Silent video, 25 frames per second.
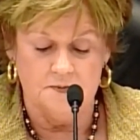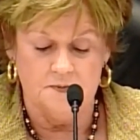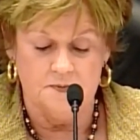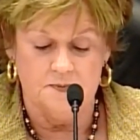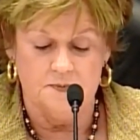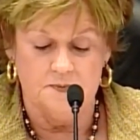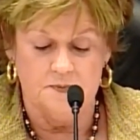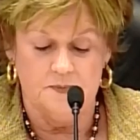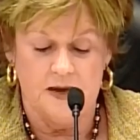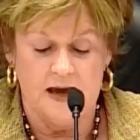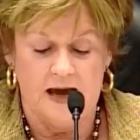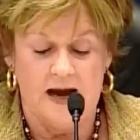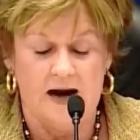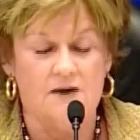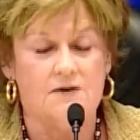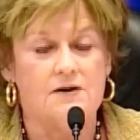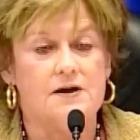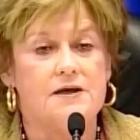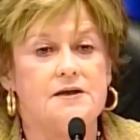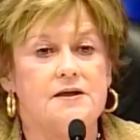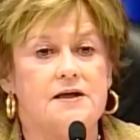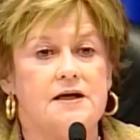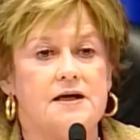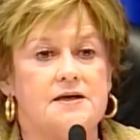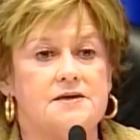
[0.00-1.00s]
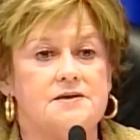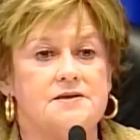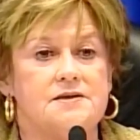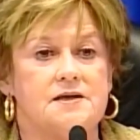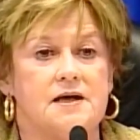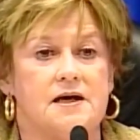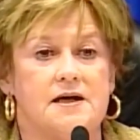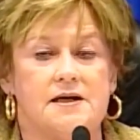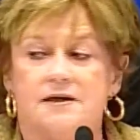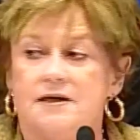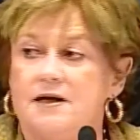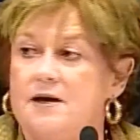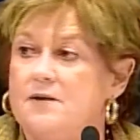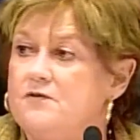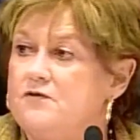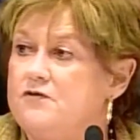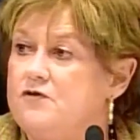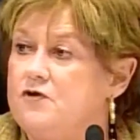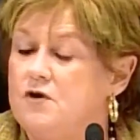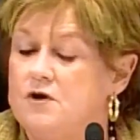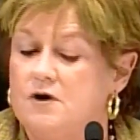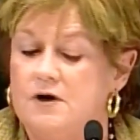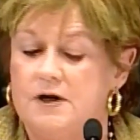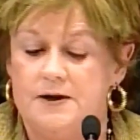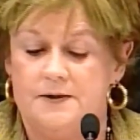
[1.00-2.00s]
Barron has signed up
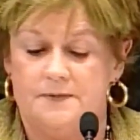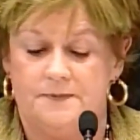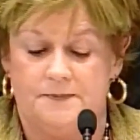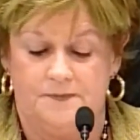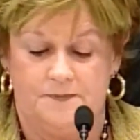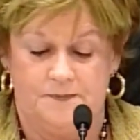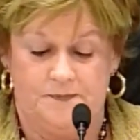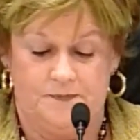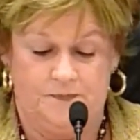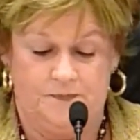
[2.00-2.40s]
for it.